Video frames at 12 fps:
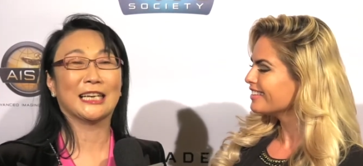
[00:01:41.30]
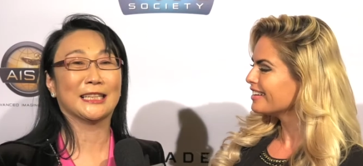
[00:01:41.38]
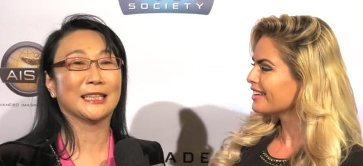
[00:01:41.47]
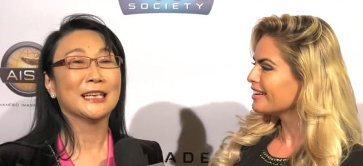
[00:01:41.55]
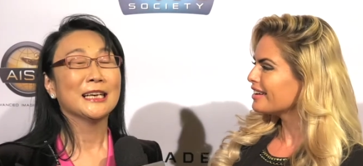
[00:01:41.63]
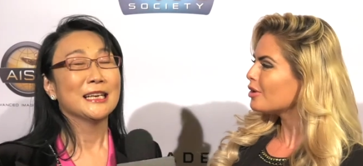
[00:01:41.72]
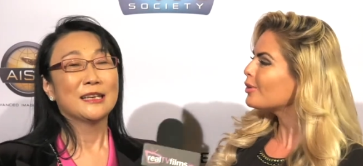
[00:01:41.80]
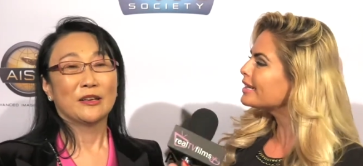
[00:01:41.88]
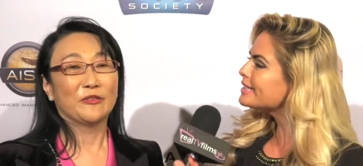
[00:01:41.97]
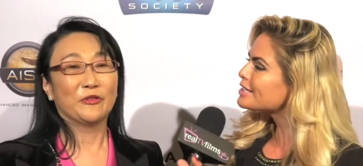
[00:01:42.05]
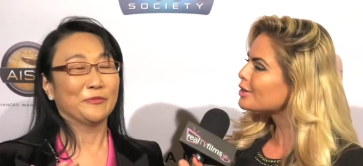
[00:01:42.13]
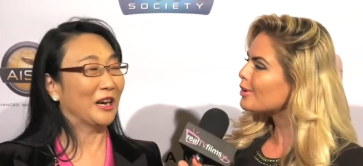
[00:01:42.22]
Speaker 1: And what
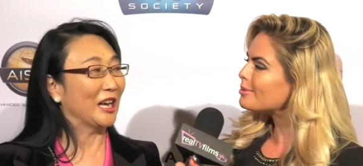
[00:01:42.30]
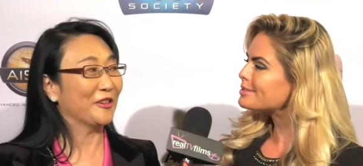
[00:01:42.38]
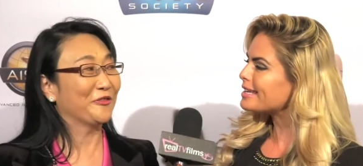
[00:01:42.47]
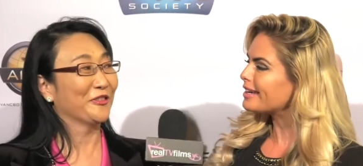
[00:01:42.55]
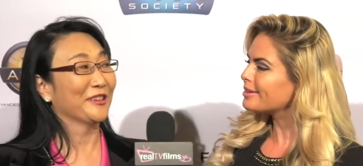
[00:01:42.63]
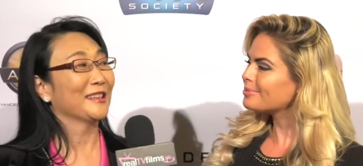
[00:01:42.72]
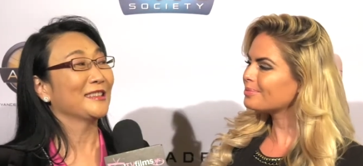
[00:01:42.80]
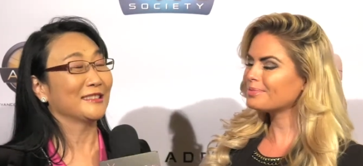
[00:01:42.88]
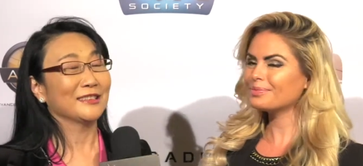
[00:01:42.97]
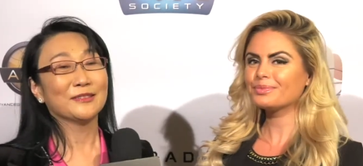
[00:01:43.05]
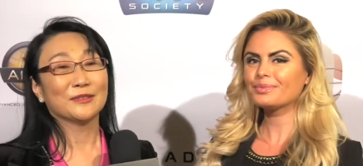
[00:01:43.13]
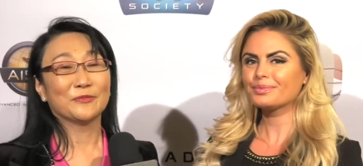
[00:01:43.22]
is your Vive, website?
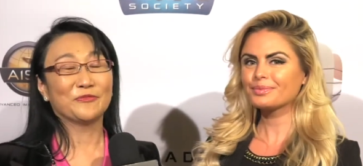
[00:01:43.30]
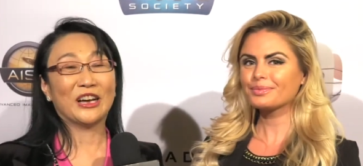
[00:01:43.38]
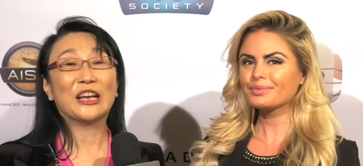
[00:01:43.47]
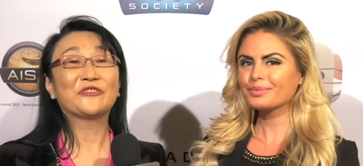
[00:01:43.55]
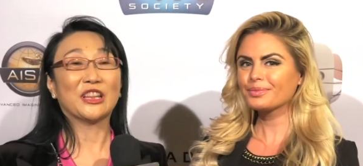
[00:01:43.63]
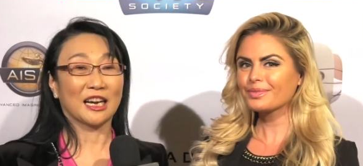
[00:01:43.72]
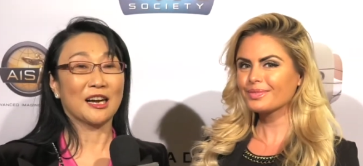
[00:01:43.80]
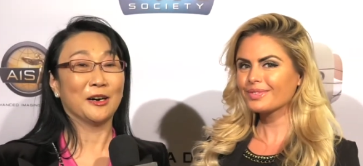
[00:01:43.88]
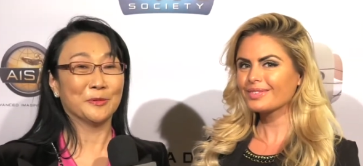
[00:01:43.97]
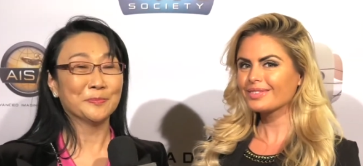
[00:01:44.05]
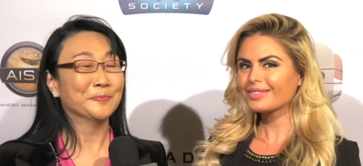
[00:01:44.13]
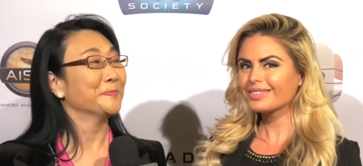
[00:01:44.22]

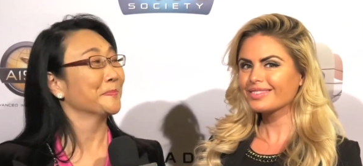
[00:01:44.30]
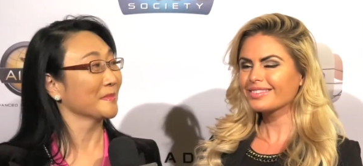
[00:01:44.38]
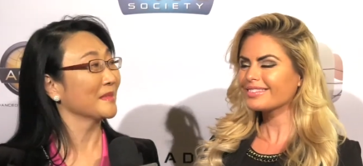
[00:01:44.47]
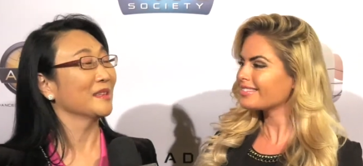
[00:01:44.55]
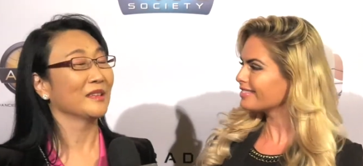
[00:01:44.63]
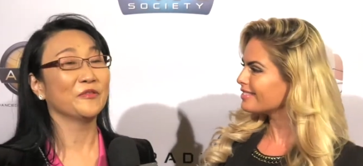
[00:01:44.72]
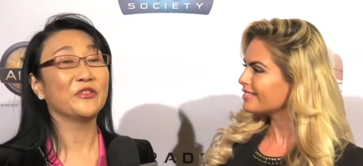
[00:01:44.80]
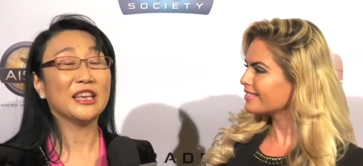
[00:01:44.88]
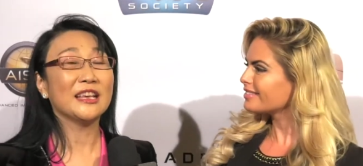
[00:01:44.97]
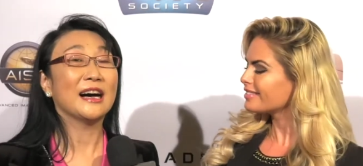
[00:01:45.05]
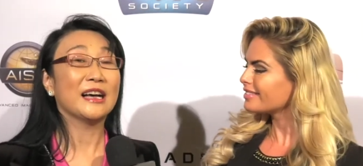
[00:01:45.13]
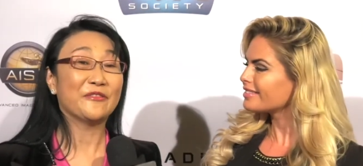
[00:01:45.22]
Vive.com,
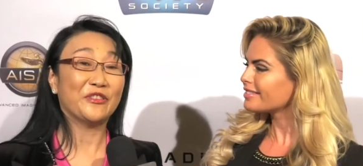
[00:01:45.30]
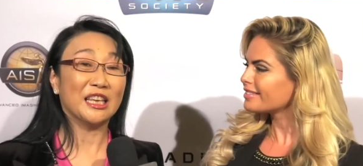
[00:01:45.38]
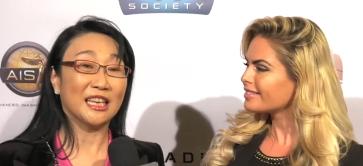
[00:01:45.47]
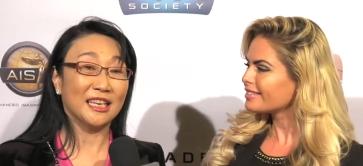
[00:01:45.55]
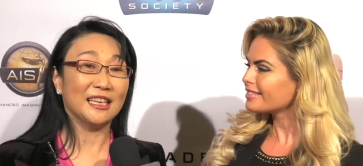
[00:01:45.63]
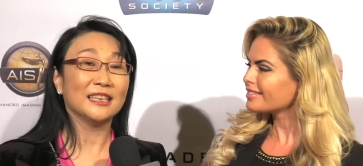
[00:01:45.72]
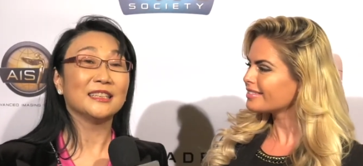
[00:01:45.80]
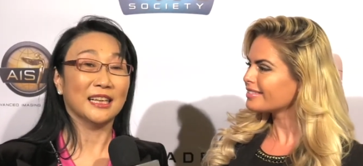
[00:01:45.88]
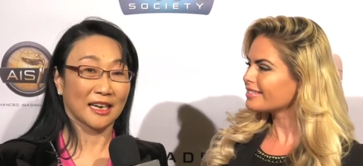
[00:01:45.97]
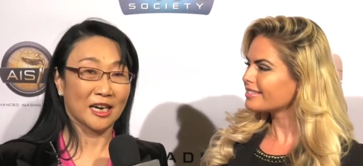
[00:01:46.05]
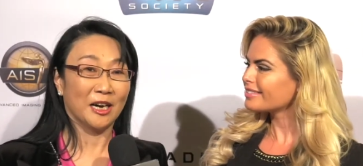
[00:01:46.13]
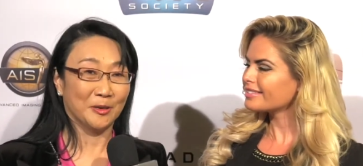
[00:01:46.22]

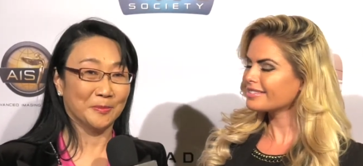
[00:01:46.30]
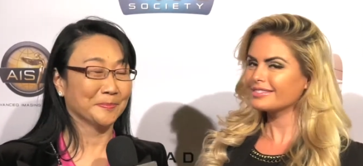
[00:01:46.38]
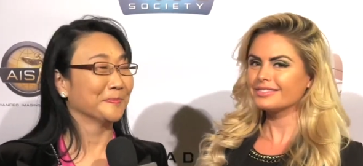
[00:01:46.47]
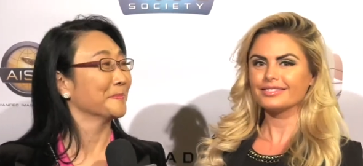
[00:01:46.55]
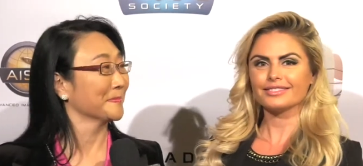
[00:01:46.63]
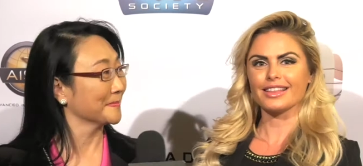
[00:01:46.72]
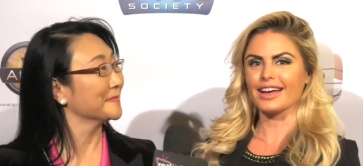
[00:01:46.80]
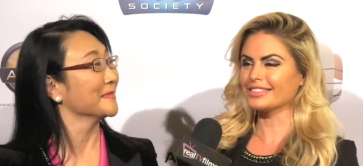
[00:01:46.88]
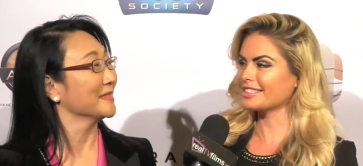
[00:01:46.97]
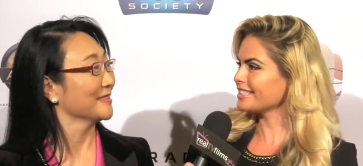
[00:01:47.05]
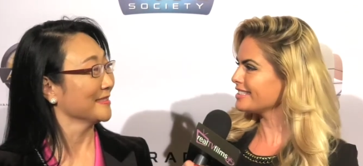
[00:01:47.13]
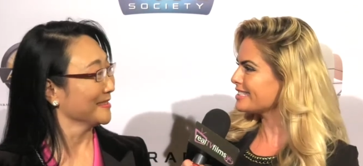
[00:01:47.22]
V-I-V-E.com.
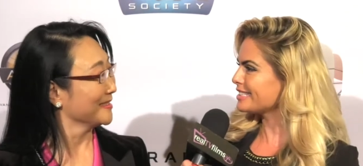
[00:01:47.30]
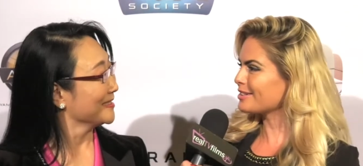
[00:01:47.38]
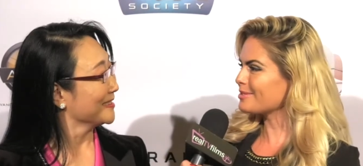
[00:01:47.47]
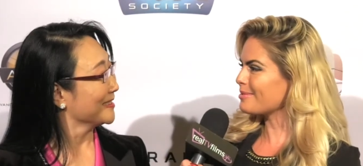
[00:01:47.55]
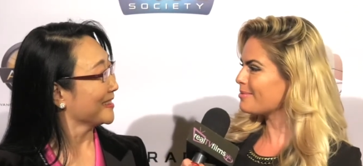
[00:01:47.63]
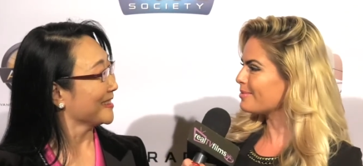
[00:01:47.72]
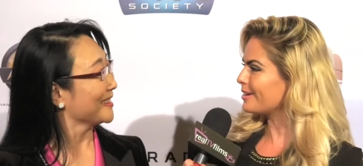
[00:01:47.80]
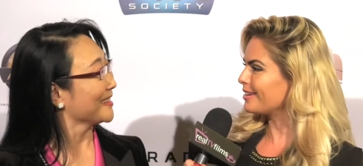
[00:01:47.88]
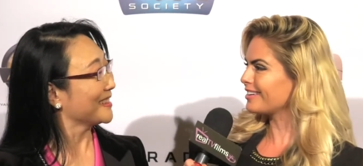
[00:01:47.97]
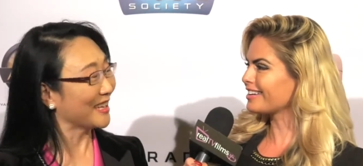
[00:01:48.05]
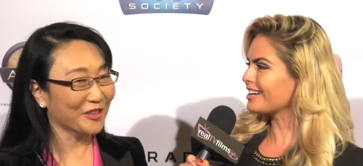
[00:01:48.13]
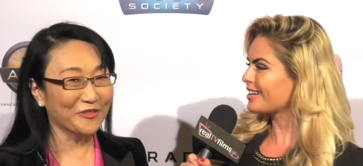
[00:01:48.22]
Speaker 2: That's easy to remember.
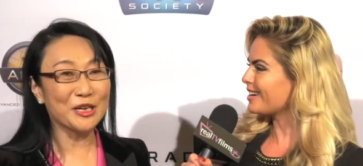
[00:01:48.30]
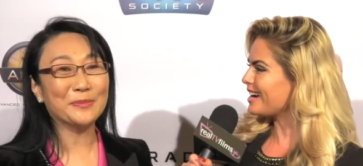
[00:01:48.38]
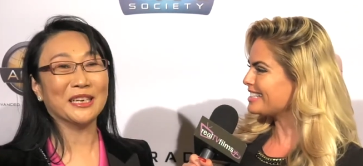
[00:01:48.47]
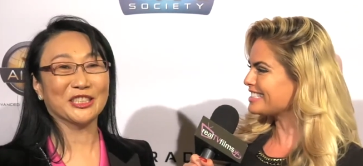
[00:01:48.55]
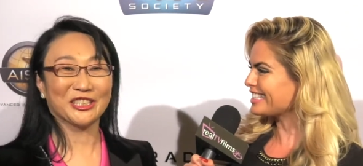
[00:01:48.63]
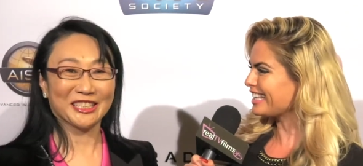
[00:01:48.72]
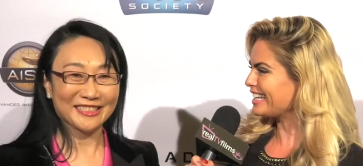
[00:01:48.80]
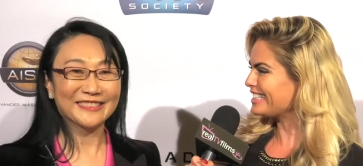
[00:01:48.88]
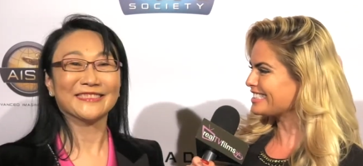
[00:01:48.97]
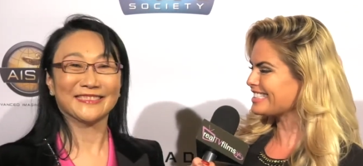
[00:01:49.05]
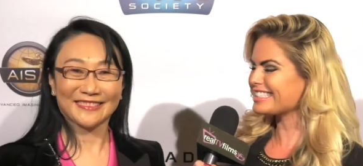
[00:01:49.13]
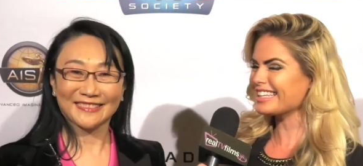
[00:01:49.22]
Thank
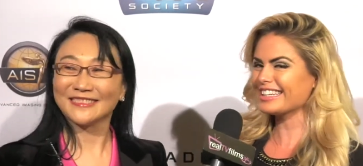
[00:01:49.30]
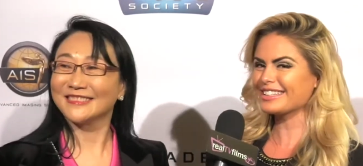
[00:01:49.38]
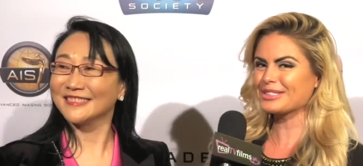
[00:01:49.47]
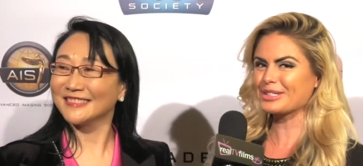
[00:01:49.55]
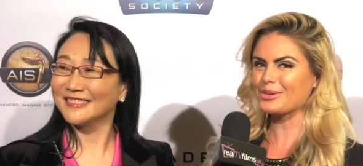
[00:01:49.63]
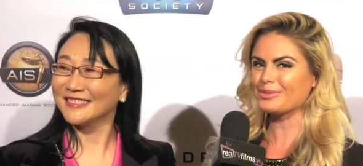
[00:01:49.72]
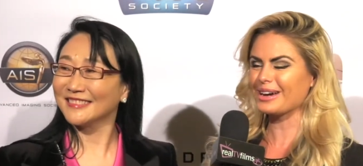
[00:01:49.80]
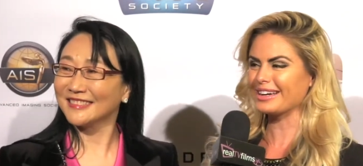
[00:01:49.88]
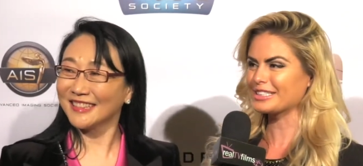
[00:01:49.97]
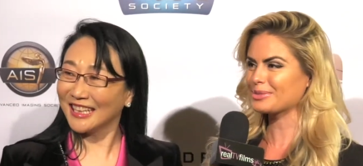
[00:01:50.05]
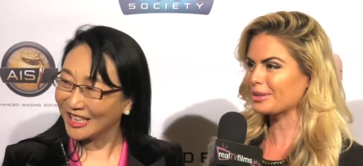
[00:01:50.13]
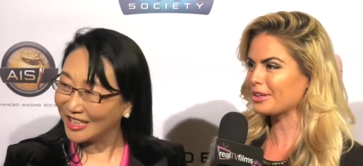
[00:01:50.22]
Congratulations. You. Thank you so
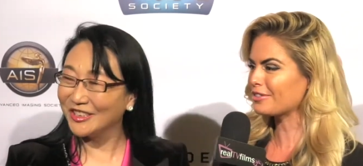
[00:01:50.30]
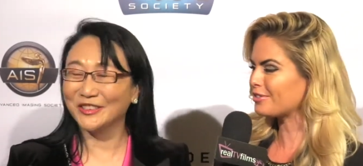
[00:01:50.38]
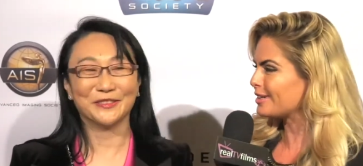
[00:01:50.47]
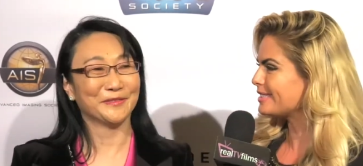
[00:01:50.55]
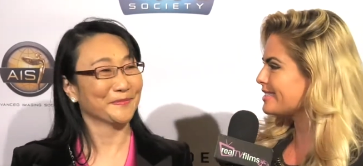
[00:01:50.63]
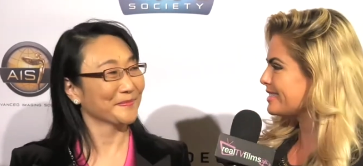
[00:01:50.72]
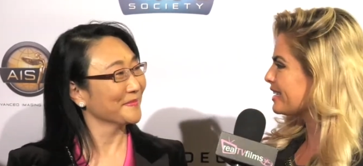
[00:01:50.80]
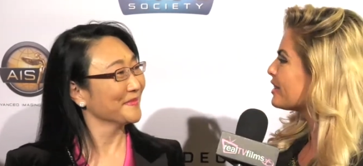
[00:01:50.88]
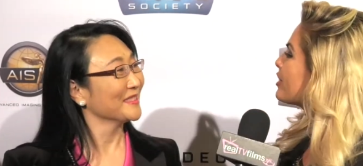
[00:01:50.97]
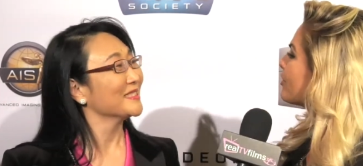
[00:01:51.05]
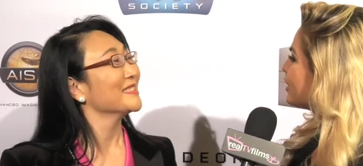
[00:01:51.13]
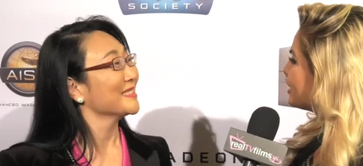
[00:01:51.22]
much. Thank we look you. forward to seeing
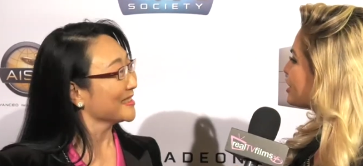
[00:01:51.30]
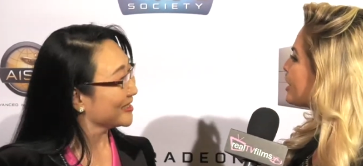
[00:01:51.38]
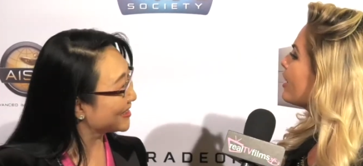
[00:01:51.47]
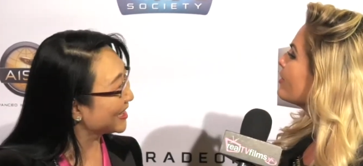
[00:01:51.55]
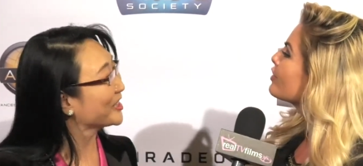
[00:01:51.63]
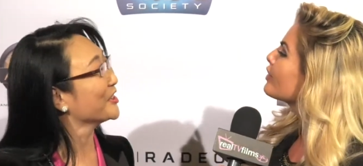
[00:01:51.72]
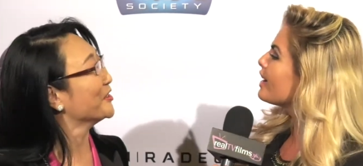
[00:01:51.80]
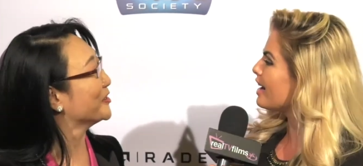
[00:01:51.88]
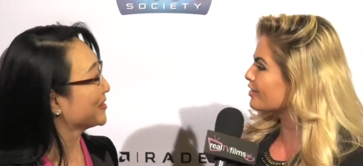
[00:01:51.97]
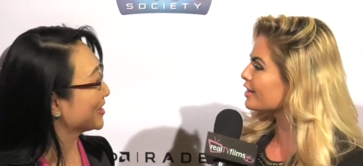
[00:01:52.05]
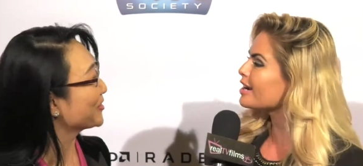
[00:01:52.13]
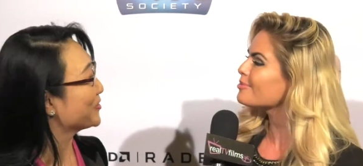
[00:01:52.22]
the future of, you. of your Thank